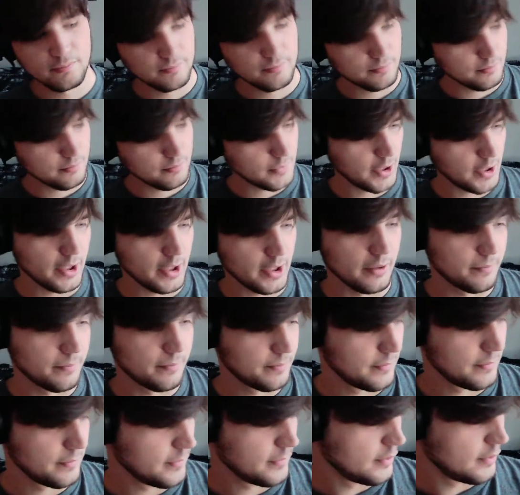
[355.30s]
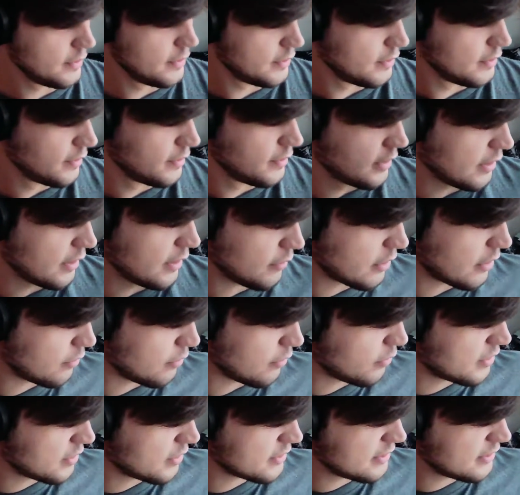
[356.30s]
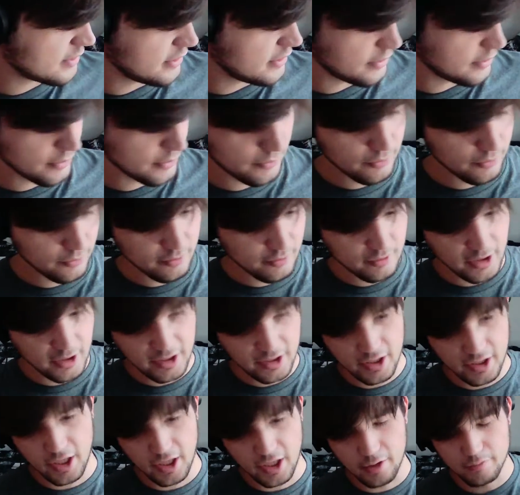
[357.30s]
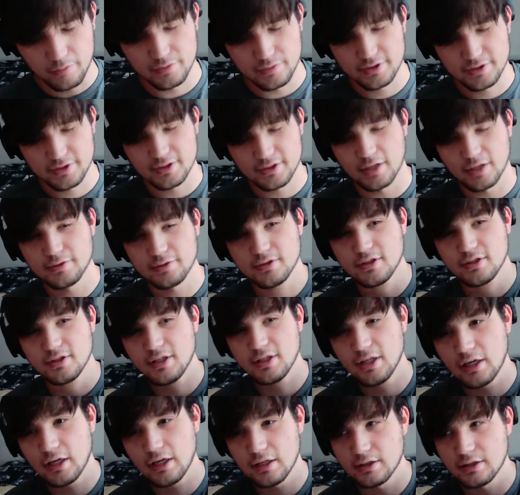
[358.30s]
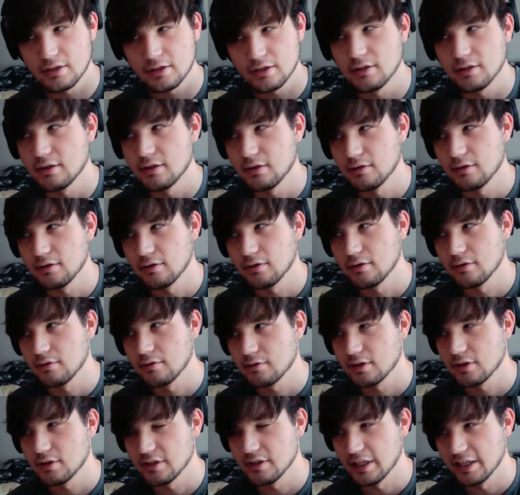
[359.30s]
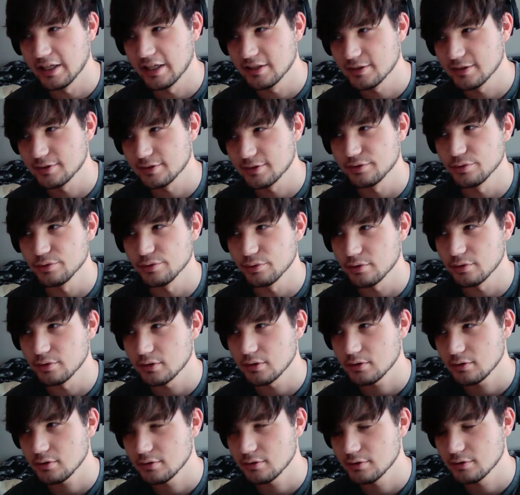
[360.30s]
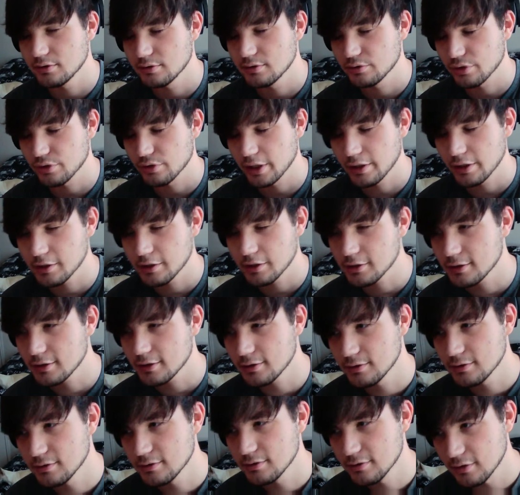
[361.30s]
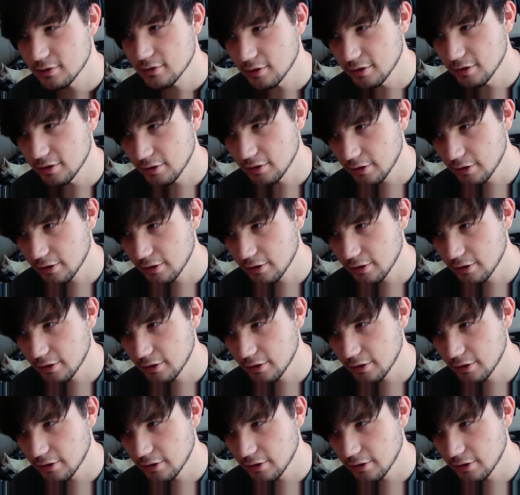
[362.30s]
But yeah, I want to see Dune, and I was looking at the last Duel trailer earlier